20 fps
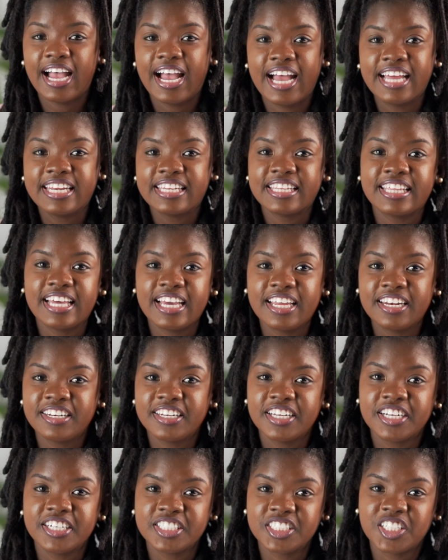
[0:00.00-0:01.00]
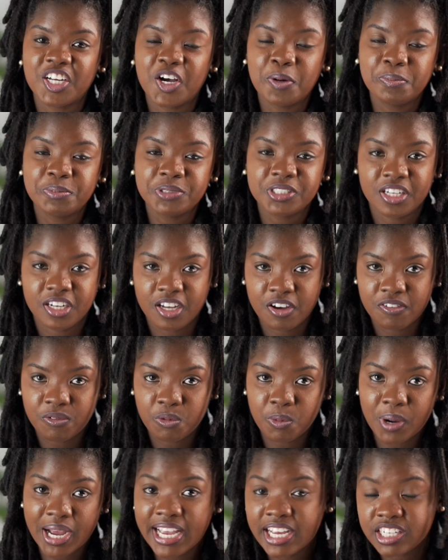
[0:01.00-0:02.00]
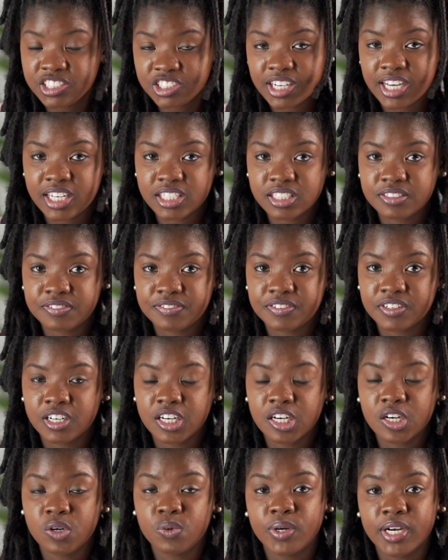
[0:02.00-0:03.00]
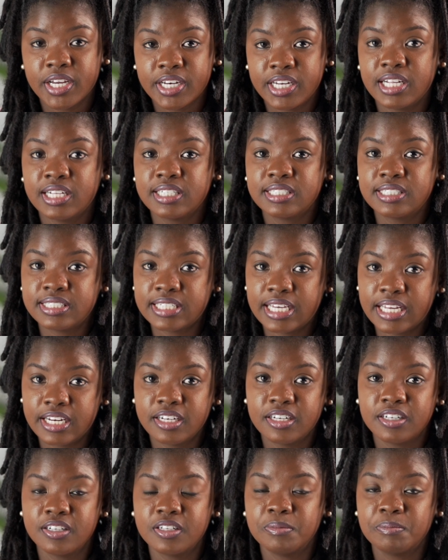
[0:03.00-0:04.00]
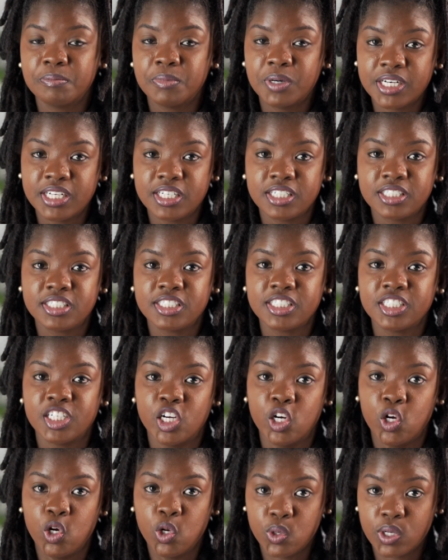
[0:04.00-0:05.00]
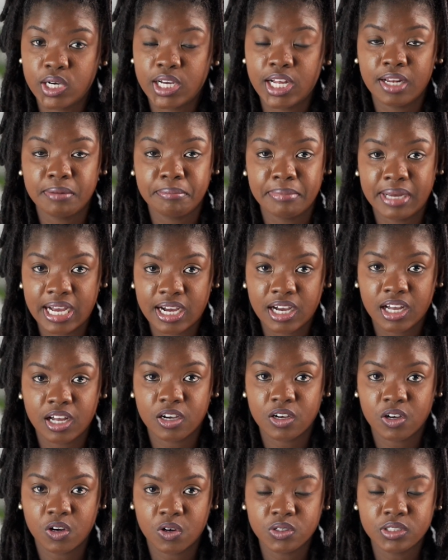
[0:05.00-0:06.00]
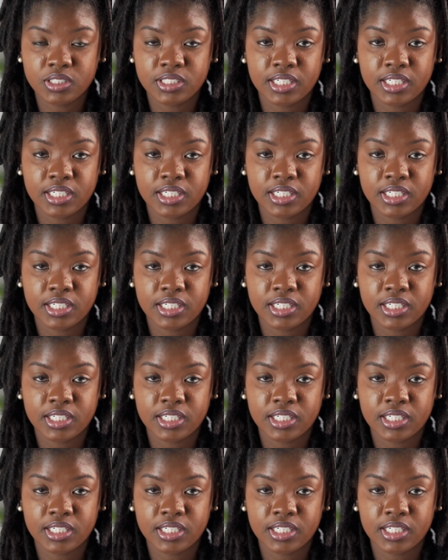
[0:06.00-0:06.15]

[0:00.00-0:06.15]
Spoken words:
And then there's the option of wire transfer, where they'll send the money to your local bank account.